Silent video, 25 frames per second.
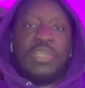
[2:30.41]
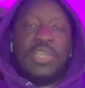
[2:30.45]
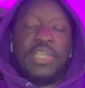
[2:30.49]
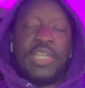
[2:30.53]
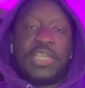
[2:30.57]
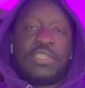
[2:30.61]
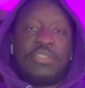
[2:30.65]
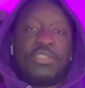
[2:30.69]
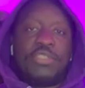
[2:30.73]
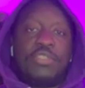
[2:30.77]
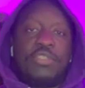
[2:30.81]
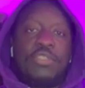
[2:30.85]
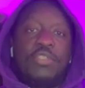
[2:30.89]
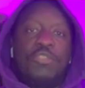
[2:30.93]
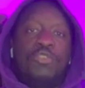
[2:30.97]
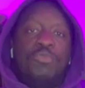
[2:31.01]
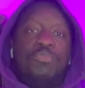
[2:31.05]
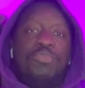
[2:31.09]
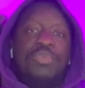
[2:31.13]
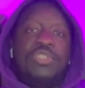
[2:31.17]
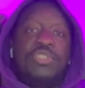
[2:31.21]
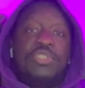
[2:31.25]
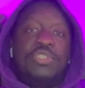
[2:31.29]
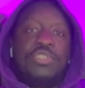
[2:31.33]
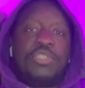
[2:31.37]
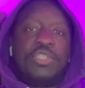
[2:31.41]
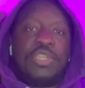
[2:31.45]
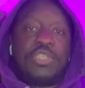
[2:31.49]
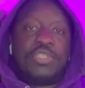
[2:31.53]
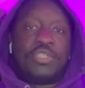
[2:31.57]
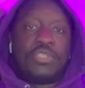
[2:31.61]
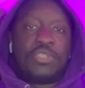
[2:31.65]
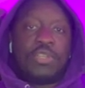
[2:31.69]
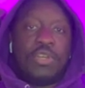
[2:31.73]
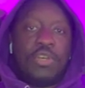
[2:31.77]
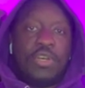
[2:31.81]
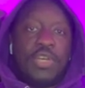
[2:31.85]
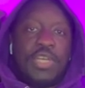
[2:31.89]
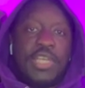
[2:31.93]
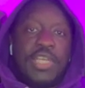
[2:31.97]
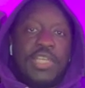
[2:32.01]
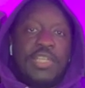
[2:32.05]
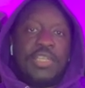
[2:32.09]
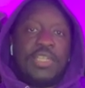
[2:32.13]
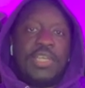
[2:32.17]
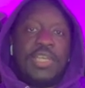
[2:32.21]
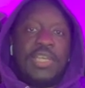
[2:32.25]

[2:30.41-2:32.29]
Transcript: Next is a new position I started,